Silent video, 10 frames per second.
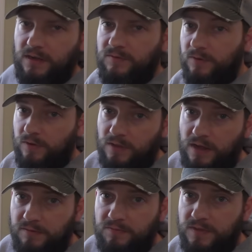For a
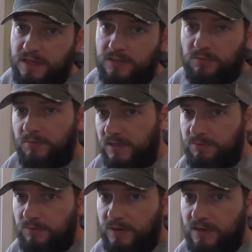lot of these
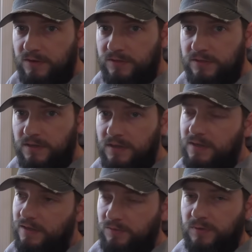replacement windows,
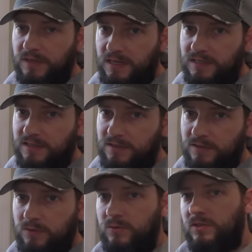it's really easy to do.